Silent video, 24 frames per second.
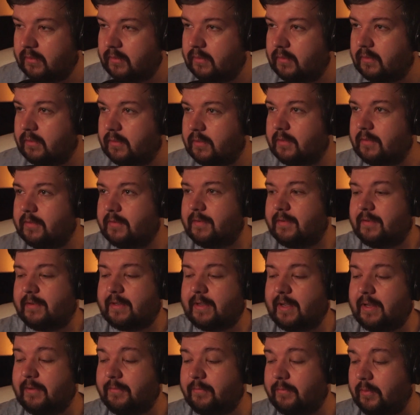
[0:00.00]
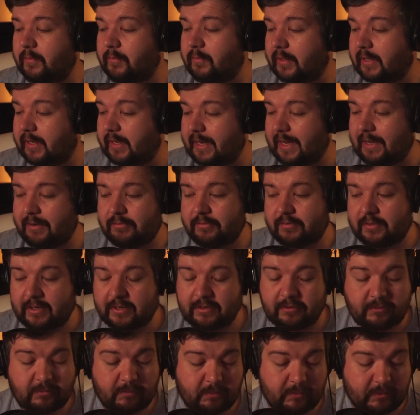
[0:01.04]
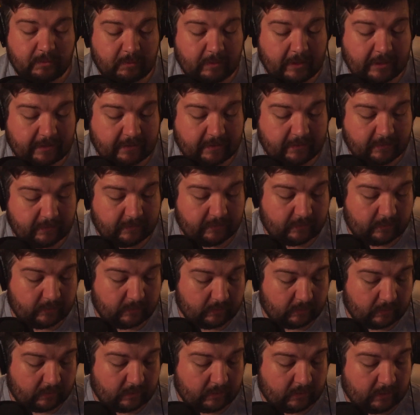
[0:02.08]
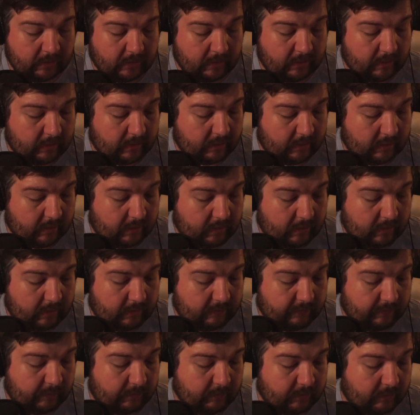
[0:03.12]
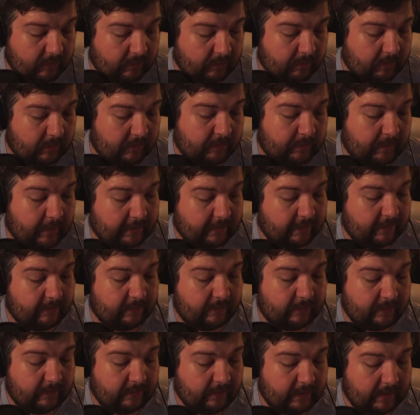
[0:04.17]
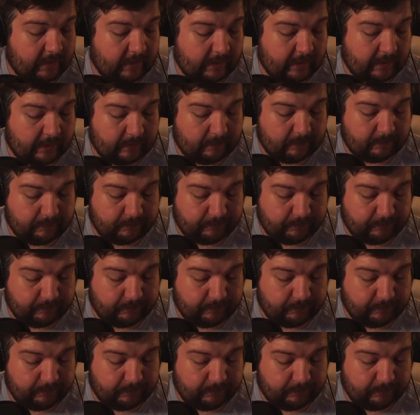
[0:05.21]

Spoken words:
It's kind of from like an outsider's perspective, or from a certain perspective, Pentax